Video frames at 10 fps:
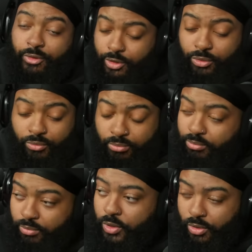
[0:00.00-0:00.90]
You
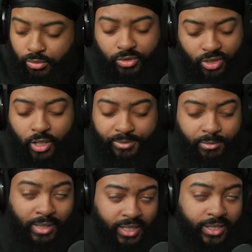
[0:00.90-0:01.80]
you stomp
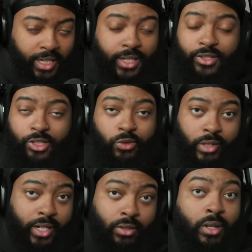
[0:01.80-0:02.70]
somebody's head into the
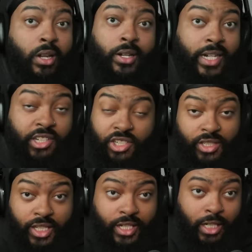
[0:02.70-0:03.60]
ground they shouldn't get up.